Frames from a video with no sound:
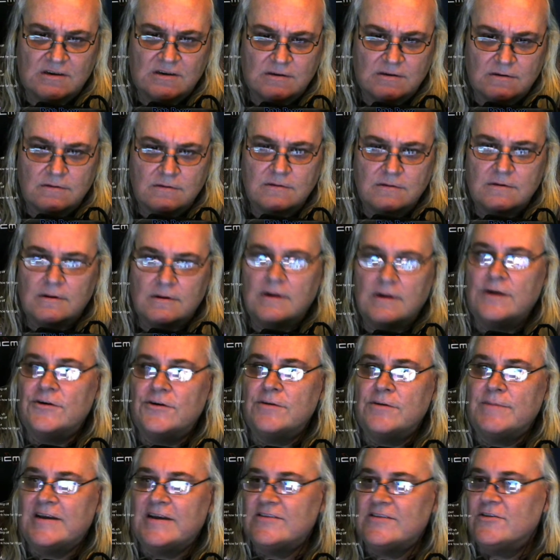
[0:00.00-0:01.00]
and
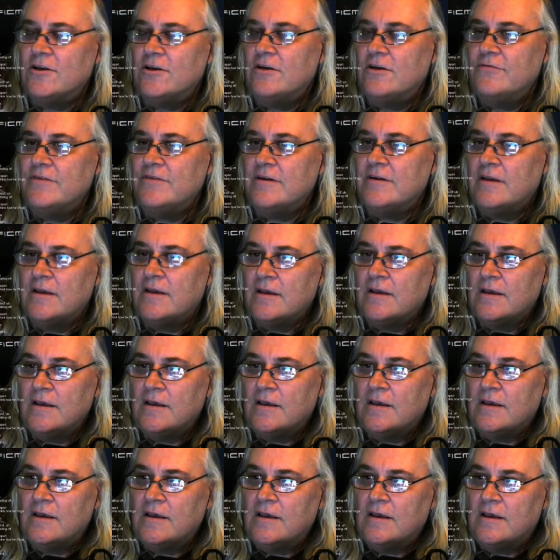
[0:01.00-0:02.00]
clearing myself and
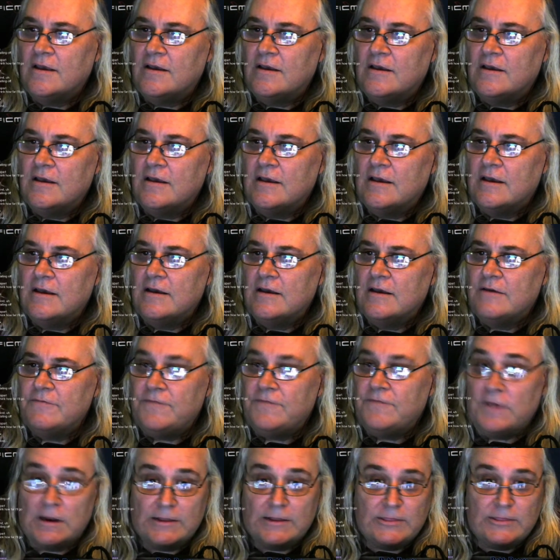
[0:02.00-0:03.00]

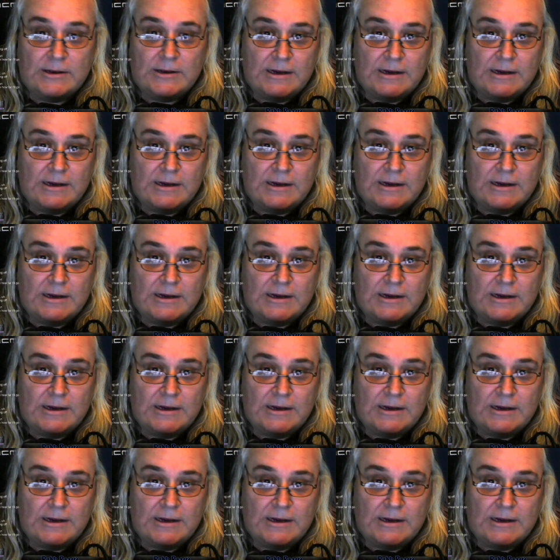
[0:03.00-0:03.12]
feeling